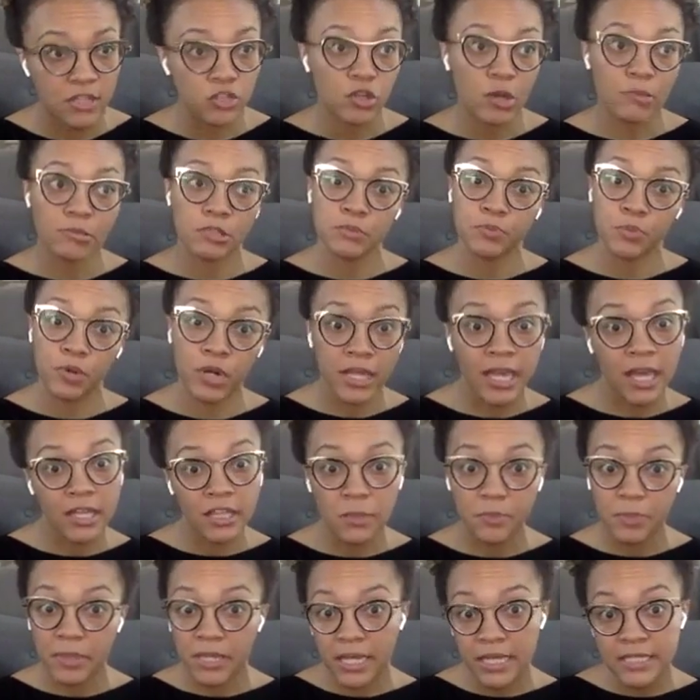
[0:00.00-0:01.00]
So I'm just putting up
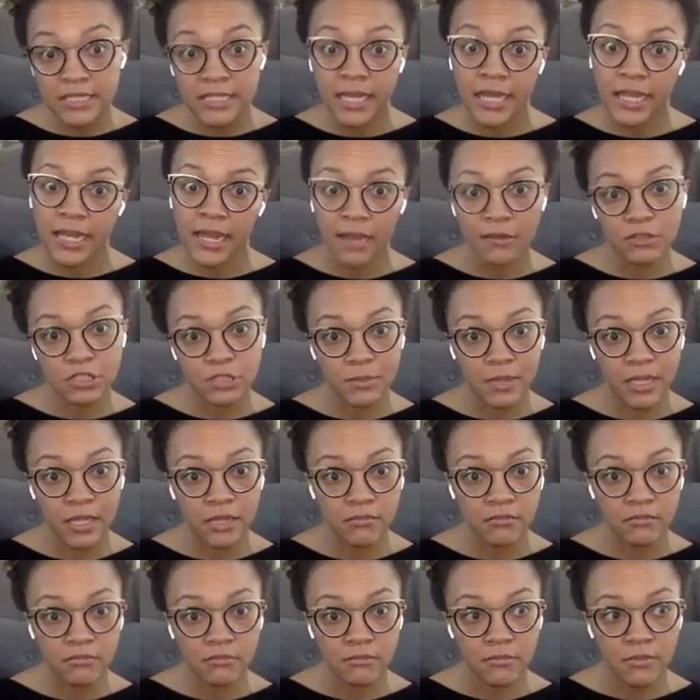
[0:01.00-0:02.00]
the PSA announcement.
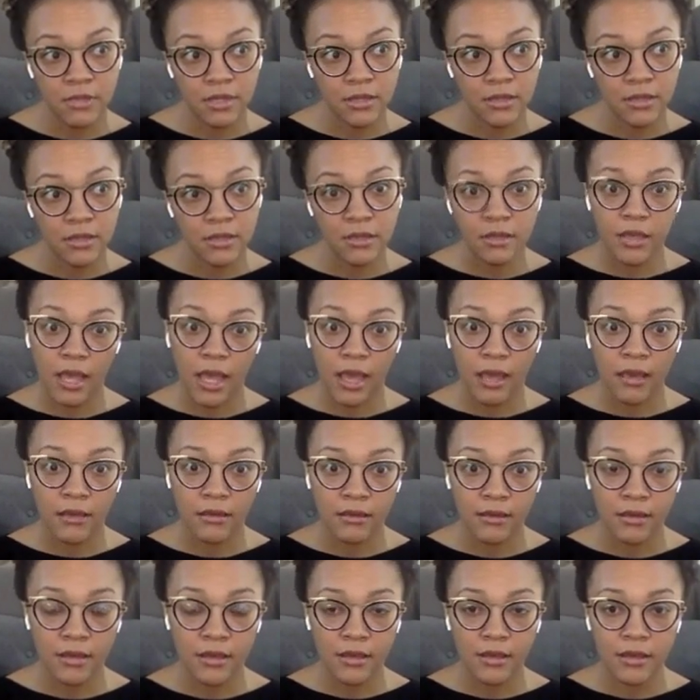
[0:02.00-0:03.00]
Okay?
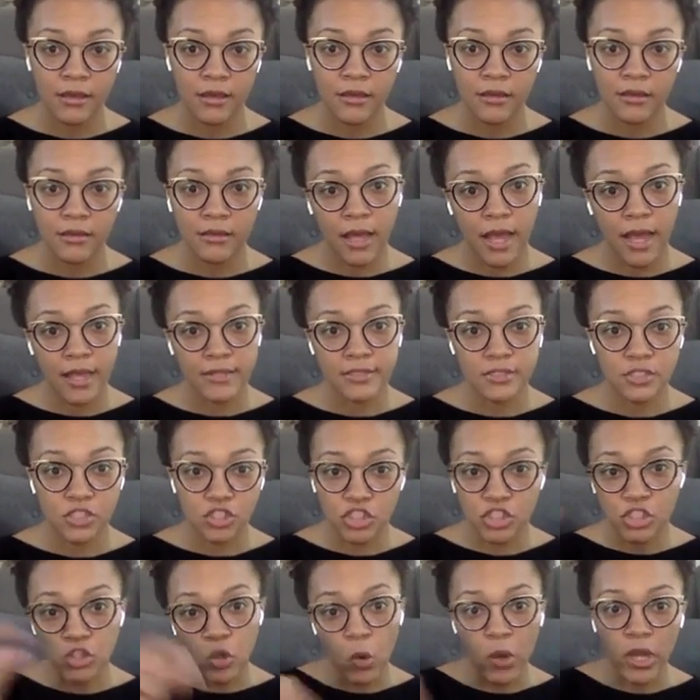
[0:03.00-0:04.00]
Guys, this is
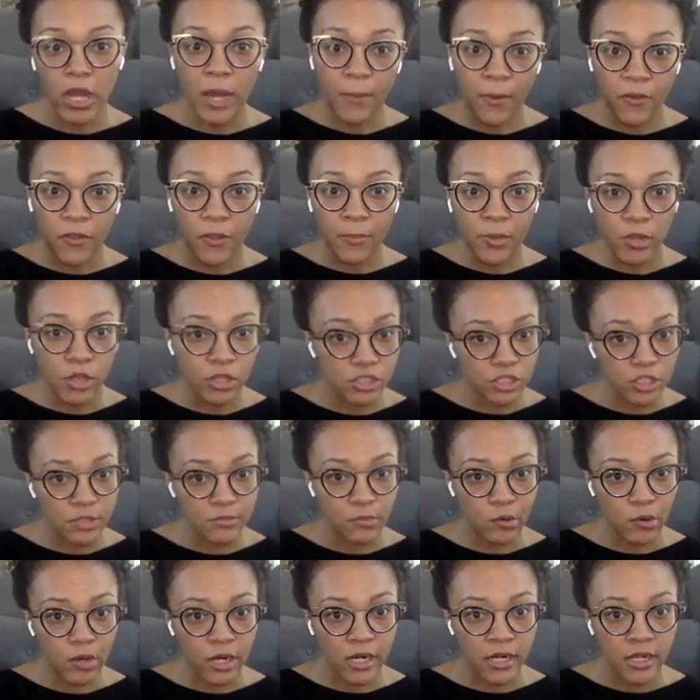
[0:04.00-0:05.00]
just going up on the bulletin
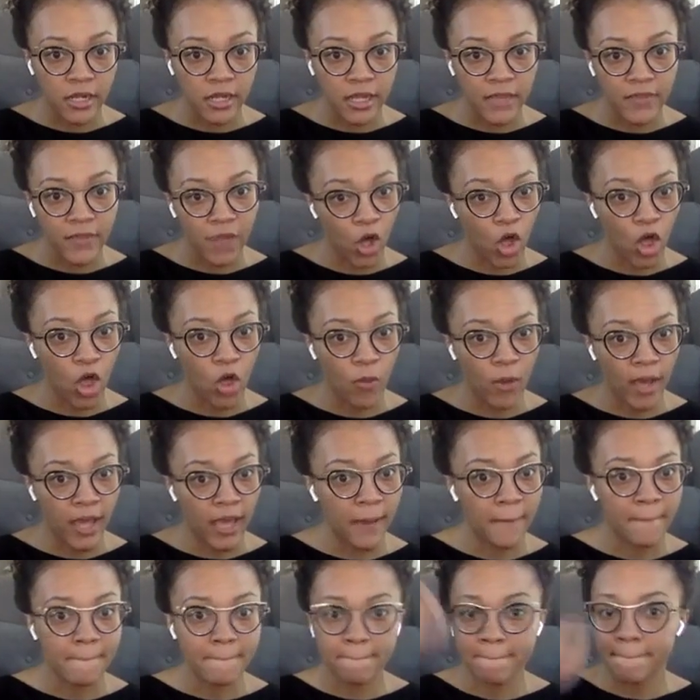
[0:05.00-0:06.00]
board in the
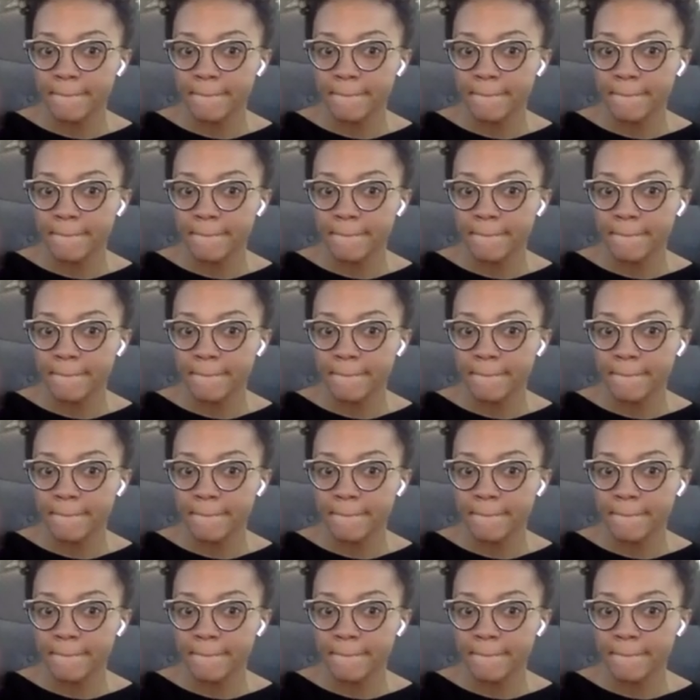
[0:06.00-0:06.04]
hallway.